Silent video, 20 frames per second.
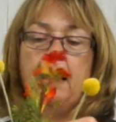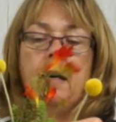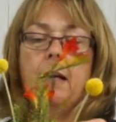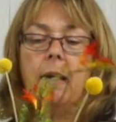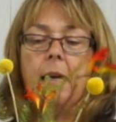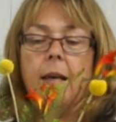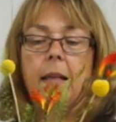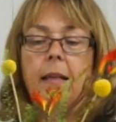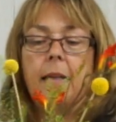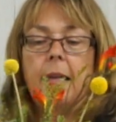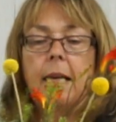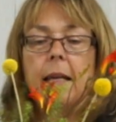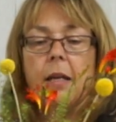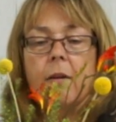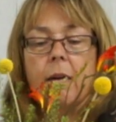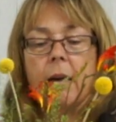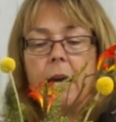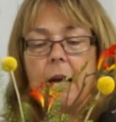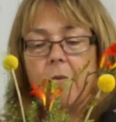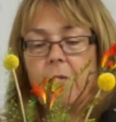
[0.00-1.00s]
And there you
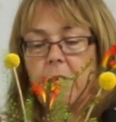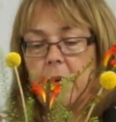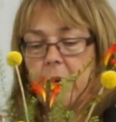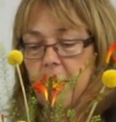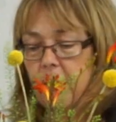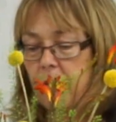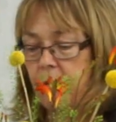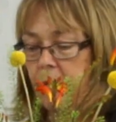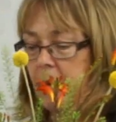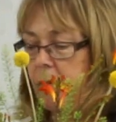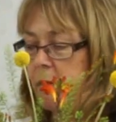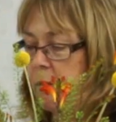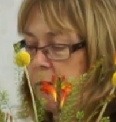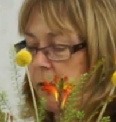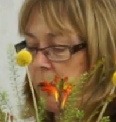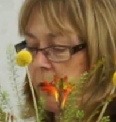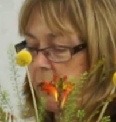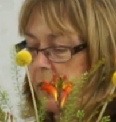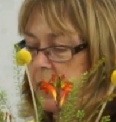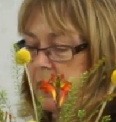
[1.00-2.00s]
have it, very,
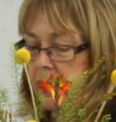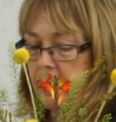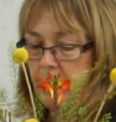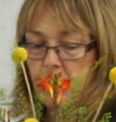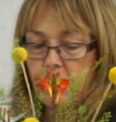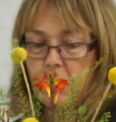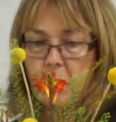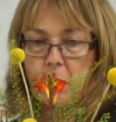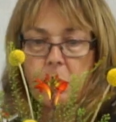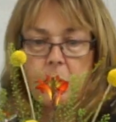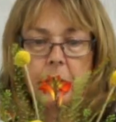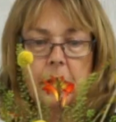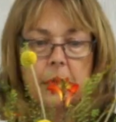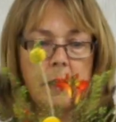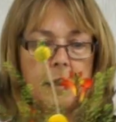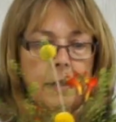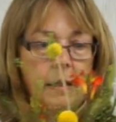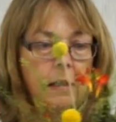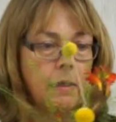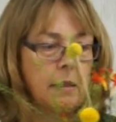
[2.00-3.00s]
very simple.
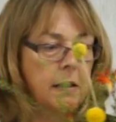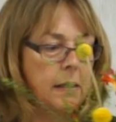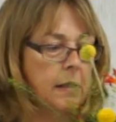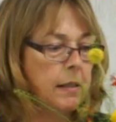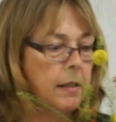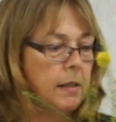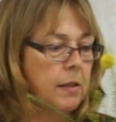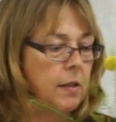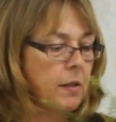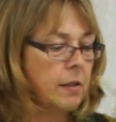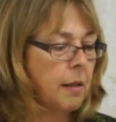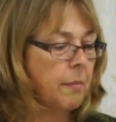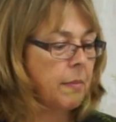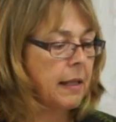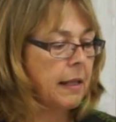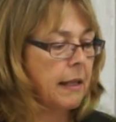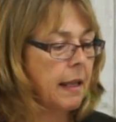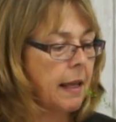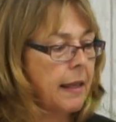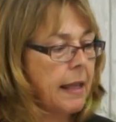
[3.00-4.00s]
So something
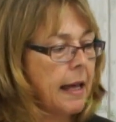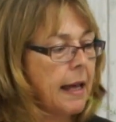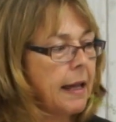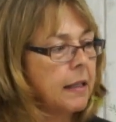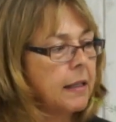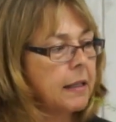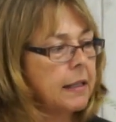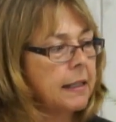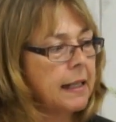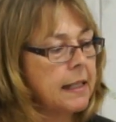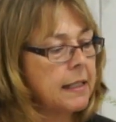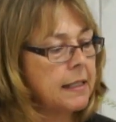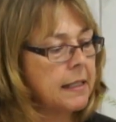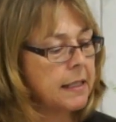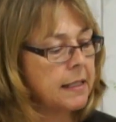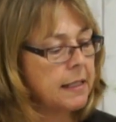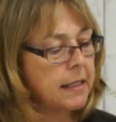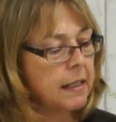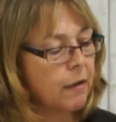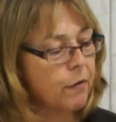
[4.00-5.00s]
like that could lend
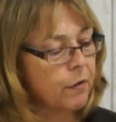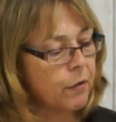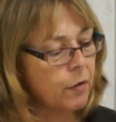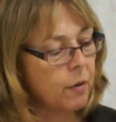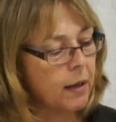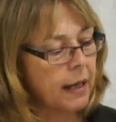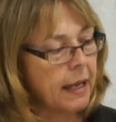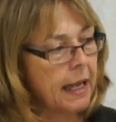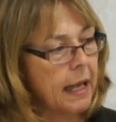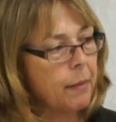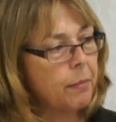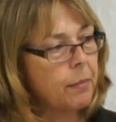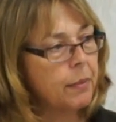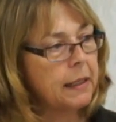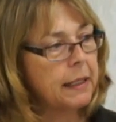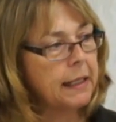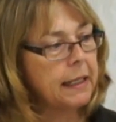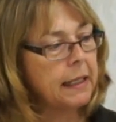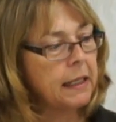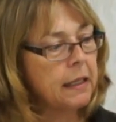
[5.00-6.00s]
itself quite
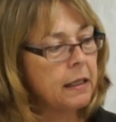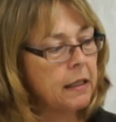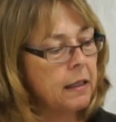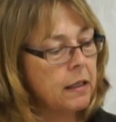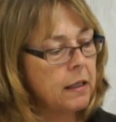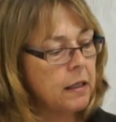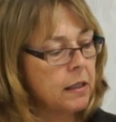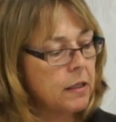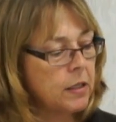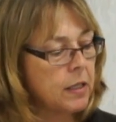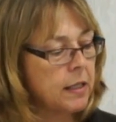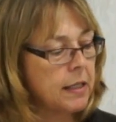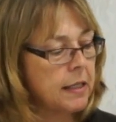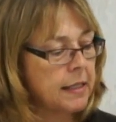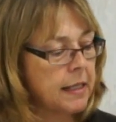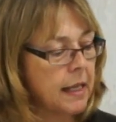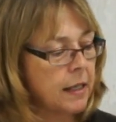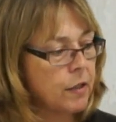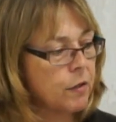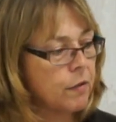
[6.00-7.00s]
happily to the
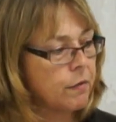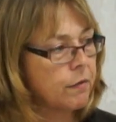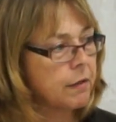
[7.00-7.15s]
centre of a